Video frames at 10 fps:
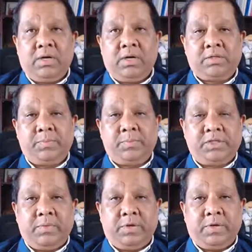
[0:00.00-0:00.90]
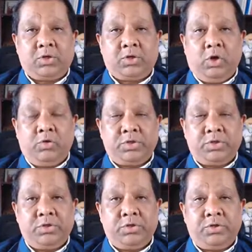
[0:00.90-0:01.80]
space is much closer to
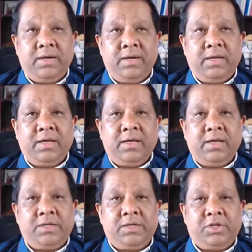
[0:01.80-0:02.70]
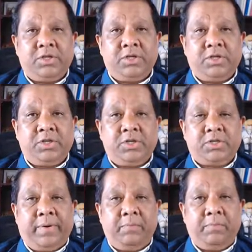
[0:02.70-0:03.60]
the skin. It's just a
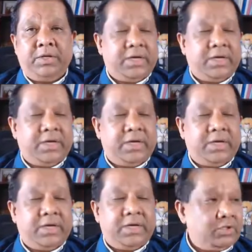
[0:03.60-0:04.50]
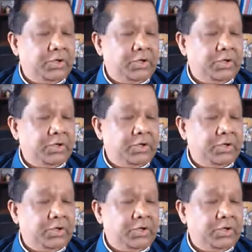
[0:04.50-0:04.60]
paramedian sagittal window.